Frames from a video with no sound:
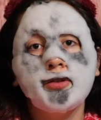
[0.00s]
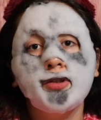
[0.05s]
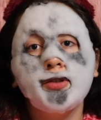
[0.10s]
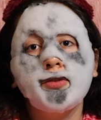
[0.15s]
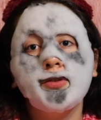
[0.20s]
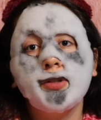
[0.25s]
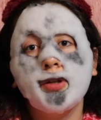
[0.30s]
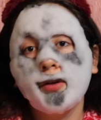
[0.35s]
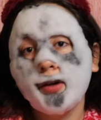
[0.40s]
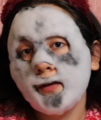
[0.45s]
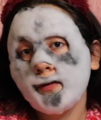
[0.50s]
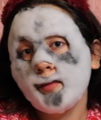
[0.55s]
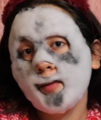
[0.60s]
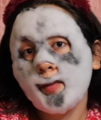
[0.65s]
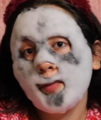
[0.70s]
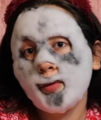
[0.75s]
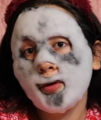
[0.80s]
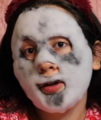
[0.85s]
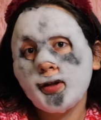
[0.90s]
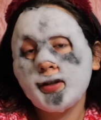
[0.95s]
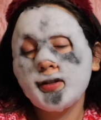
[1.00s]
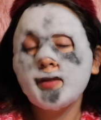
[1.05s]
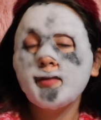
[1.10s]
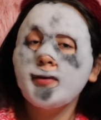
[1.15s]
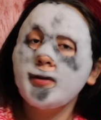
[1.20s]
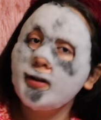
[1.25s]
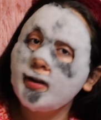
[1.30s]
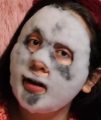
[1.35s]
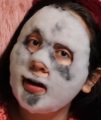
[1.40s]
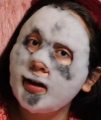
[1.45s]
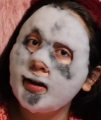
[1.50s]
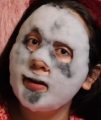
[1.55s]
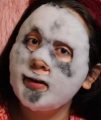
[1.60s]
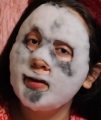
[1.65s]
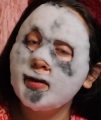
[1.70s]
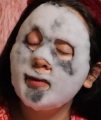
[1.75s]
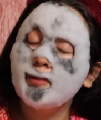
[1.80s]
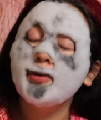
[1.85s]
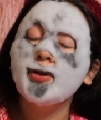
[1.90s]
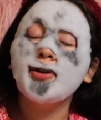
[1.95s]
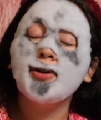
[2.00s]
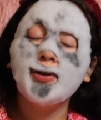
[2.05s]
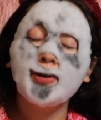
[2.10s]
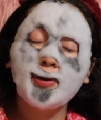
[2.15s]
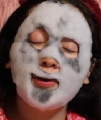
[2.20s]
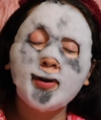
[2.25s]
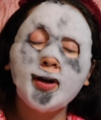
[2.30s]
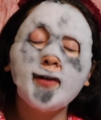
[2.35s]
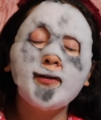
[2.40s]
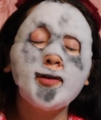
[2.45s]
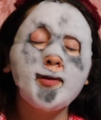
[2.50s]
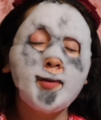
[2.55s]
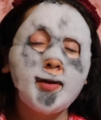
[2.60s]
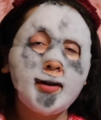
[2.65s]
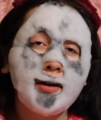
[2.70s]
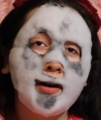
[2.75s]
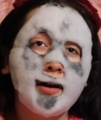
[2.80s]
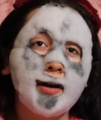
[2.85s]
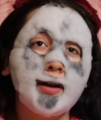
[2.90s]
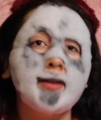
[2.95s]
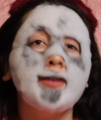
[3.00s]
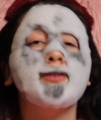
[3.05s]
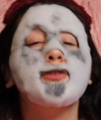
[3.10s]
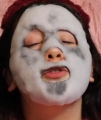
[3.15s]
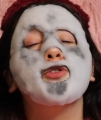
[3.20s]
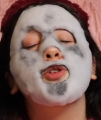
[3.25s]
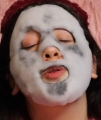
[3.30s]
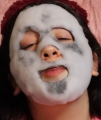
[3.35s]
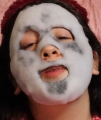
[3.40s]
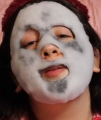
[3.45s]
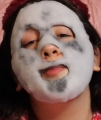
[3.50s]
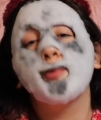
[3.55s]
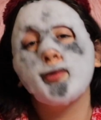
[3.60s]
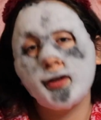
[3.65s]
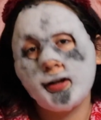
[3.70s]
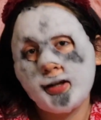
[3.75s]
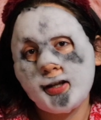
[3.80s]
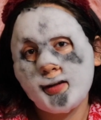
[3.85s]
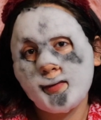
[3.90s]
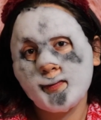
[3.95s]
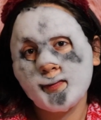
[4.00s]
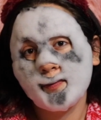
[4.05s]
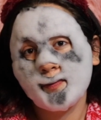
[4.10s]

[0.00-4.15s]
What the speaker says: You don't have to be pretty to be kind, but you do have to be kind to be pretty.